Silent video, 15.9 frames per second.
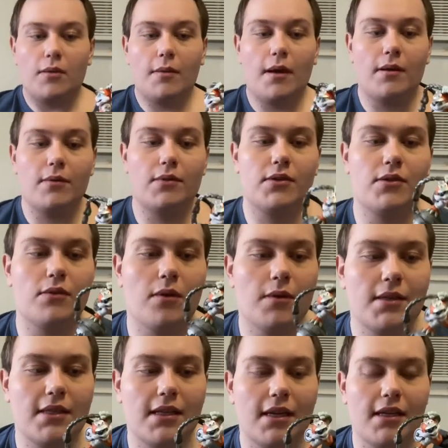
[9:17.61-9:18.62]
I was so
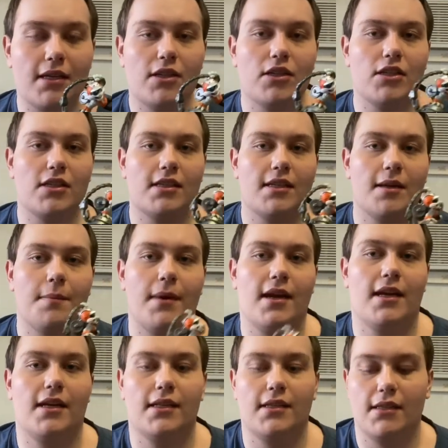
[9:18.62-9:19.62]
excited to just get my
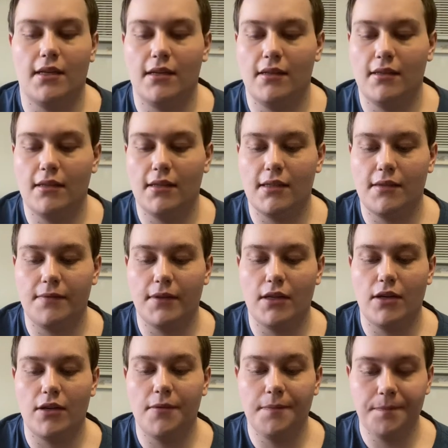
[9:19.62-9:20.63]
hands on this
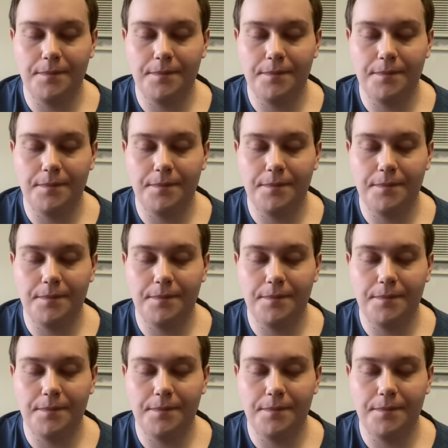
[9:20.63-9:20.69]
figure.